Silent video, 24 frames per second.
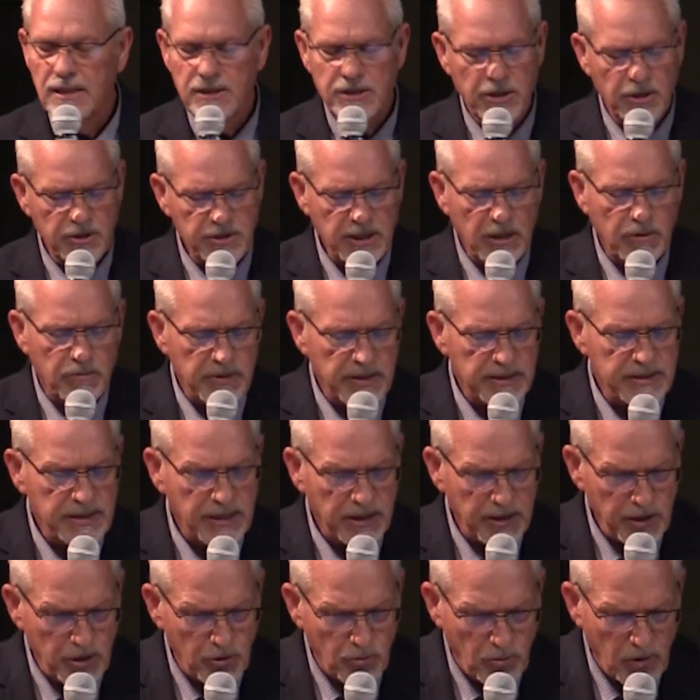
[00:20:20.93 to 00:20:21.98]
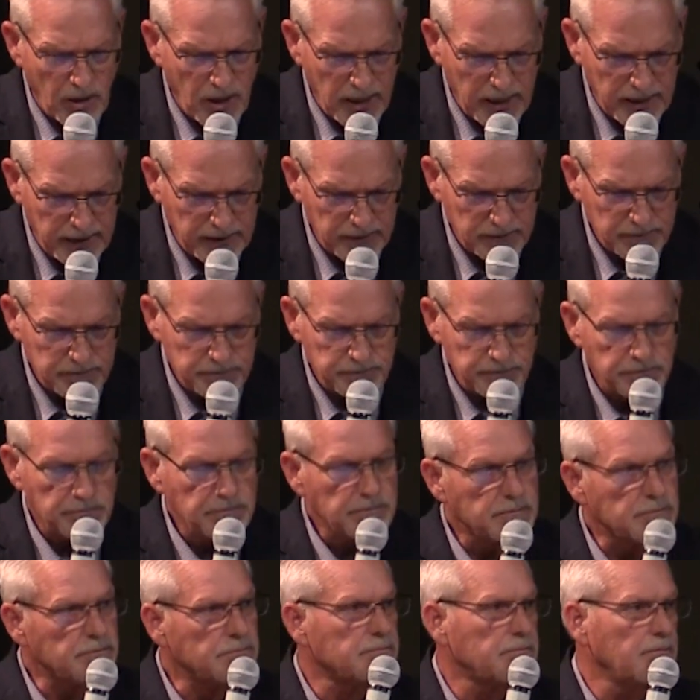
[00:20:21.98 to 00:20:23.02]
Church, I want to tell you why.
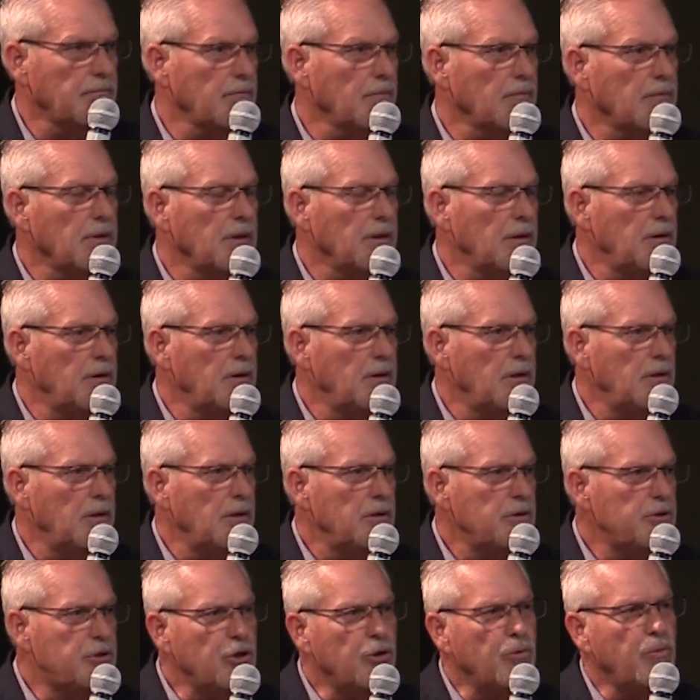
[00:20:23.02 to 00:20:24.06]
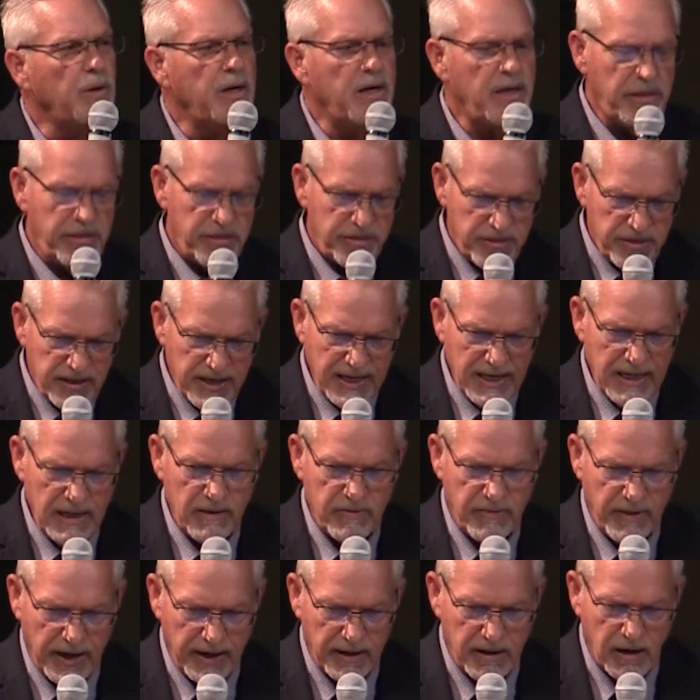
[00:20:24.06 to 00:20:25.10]
Do we
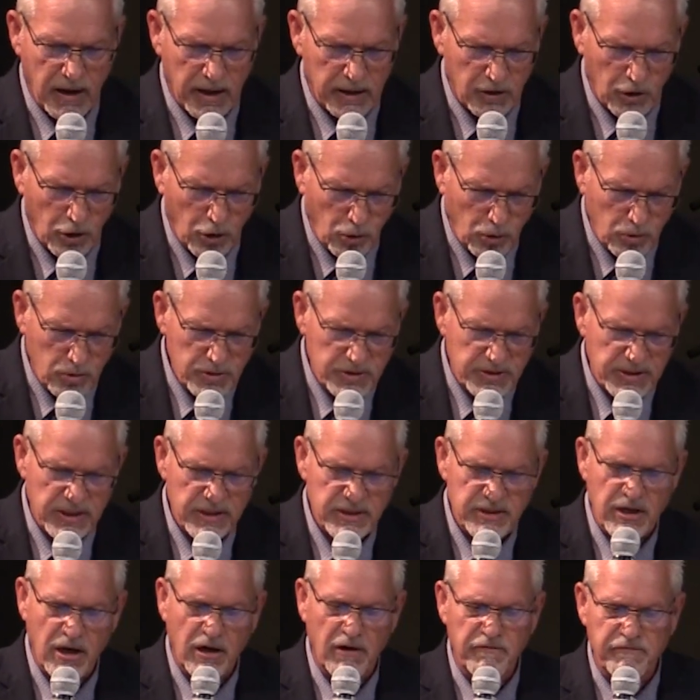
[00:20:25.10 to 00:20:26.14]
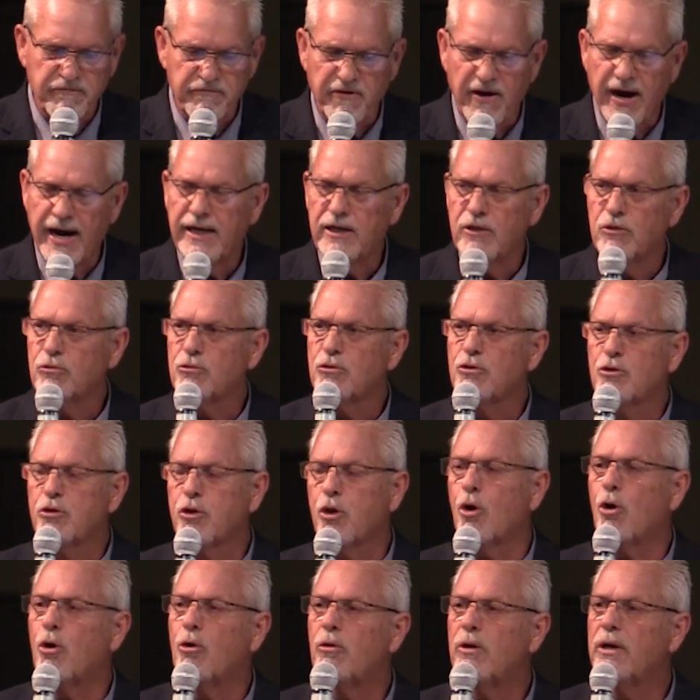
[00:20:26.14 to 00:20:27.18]
think that God owes us our final
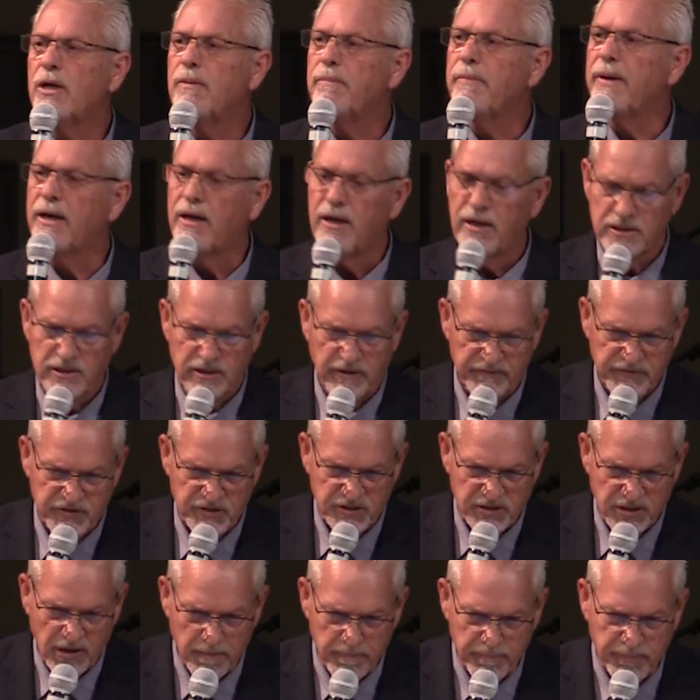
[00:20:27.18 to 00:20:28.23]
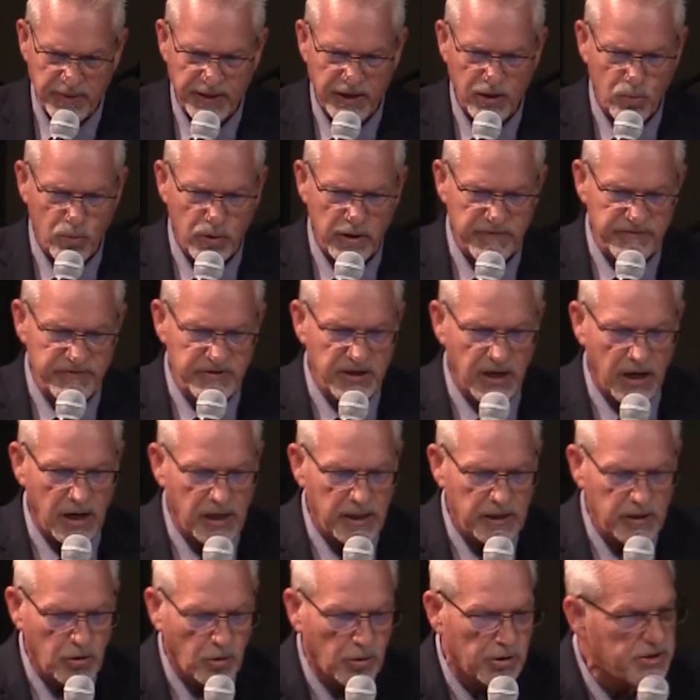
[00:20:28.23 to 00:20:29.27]
glory because of something we've
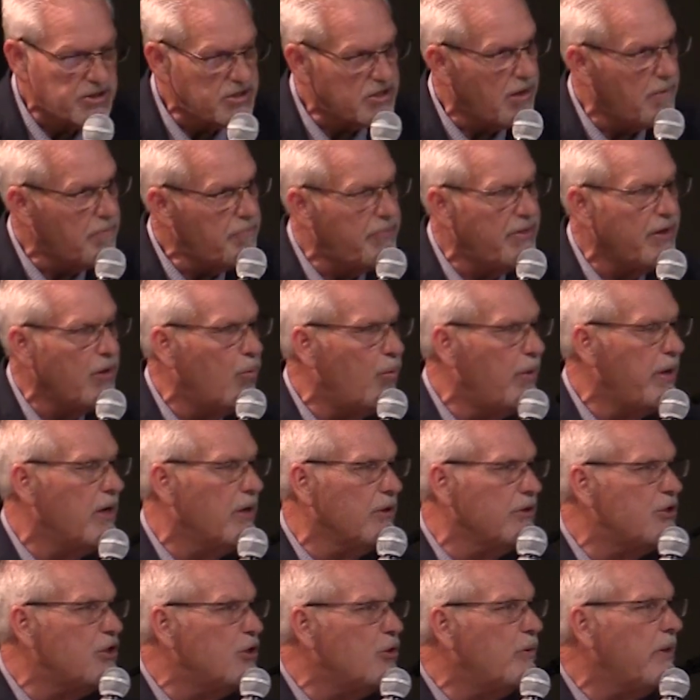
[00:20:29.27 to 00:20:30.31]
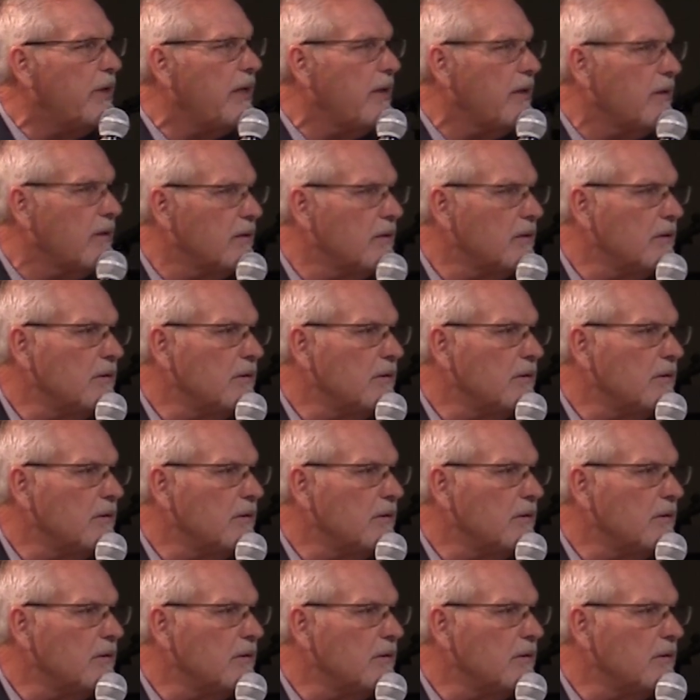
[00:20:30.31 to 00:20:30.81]
done or something we are doing?